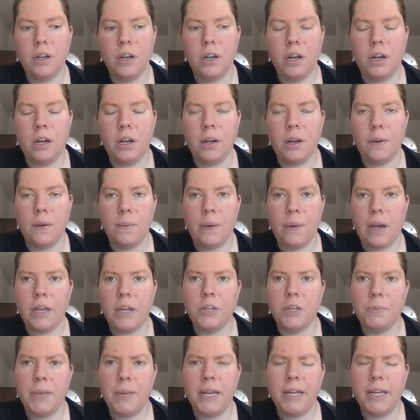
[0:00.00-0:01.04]
I
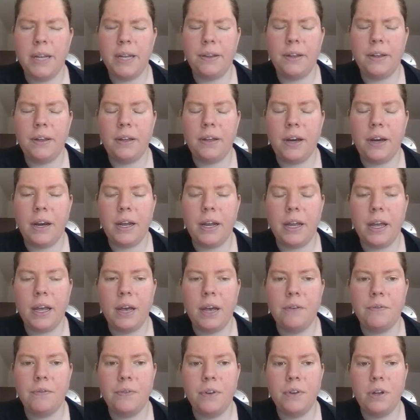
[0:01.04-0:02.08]
explained that I
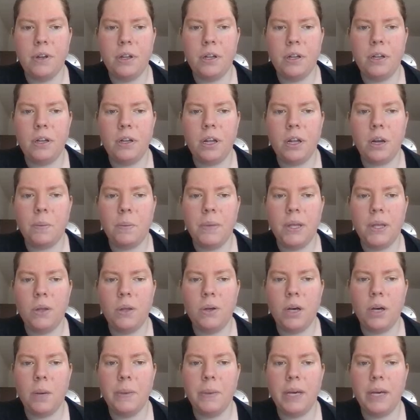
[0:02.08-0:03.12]
have another bill coming